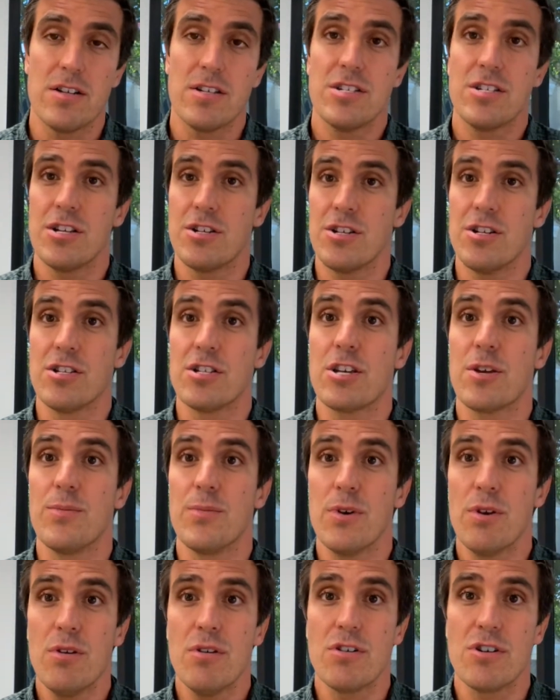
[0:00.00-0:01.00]
such as
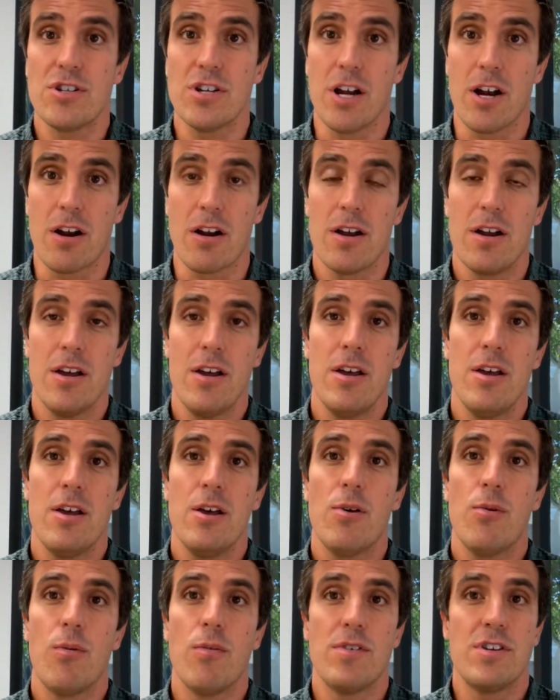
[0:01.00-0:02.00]
Computershare,
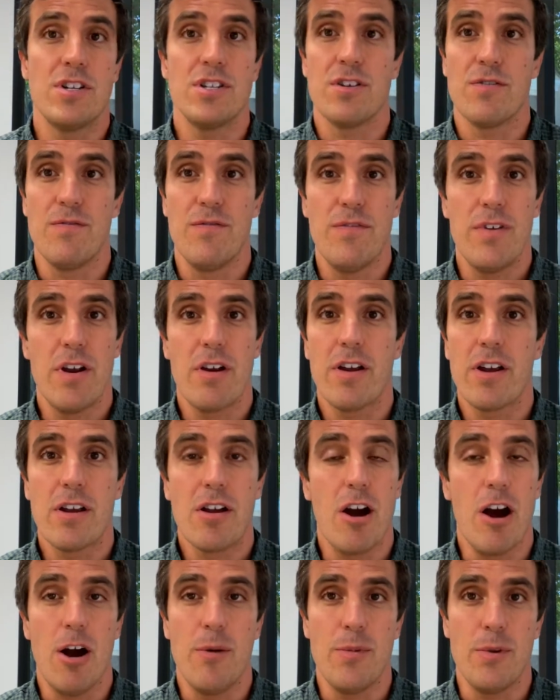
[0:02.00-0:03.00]
which is a very
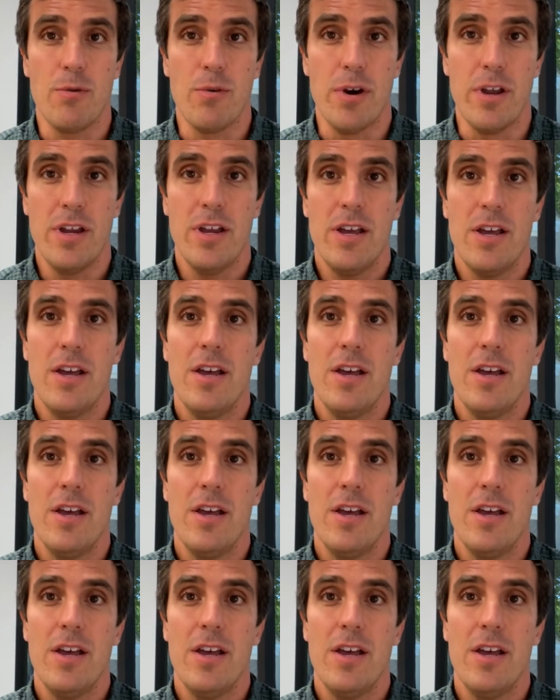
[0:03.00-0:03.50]
common one,